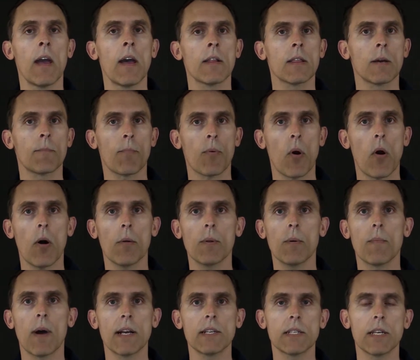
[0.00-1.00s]
The
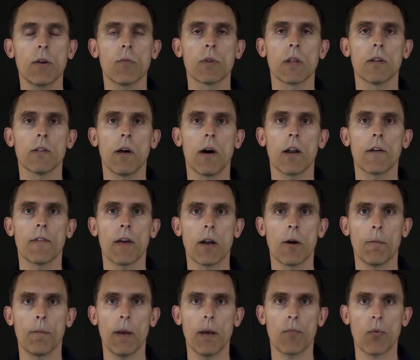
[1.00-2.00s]
problem I see with a lot of
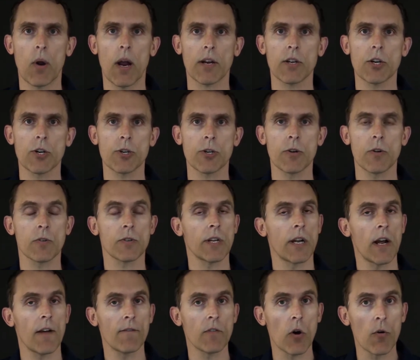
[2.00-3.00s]
NLP practitioners,
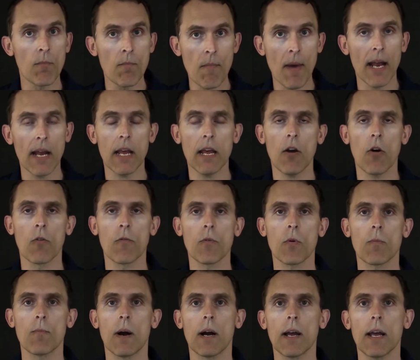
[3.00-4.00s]
and I've known many
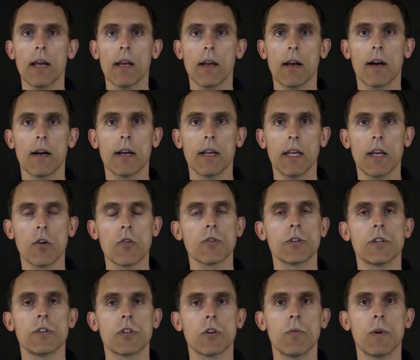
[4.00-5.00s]
over my years
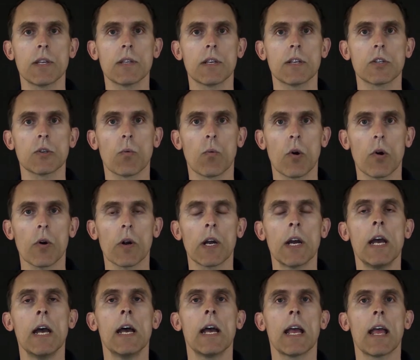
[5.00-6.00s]
in doing this work,
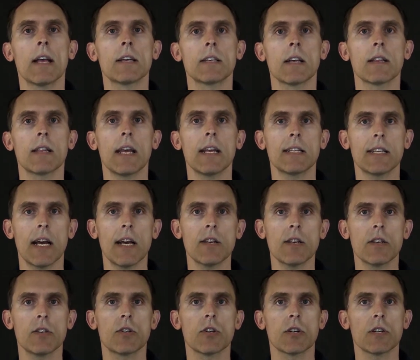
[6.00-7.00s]
is that they
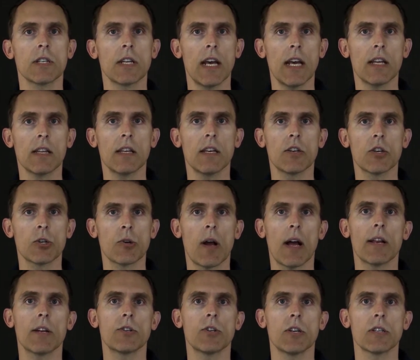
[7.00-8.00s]
tend to just take these
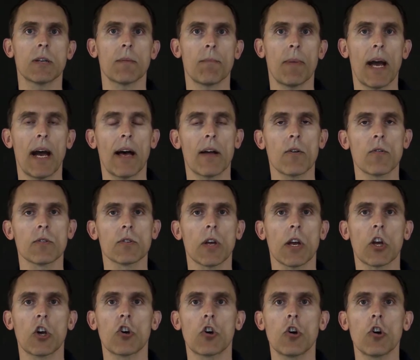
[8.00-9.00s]
strategies and patterns
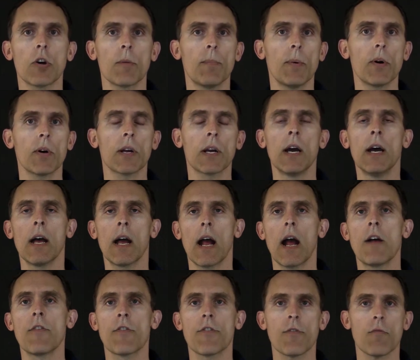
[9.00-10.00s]
like a cookbook
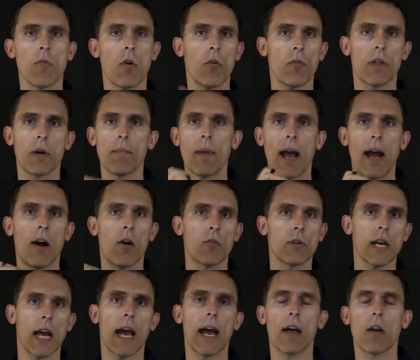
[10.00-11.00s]
and throw them
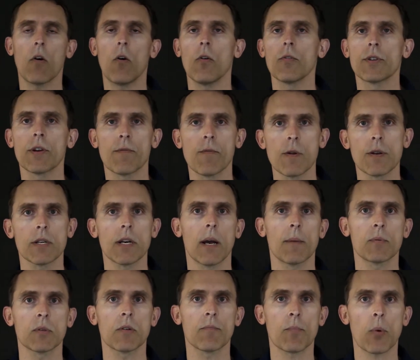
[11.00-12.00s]
out at all different
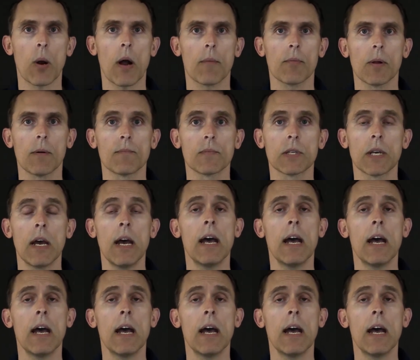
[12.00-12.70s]
types of problems.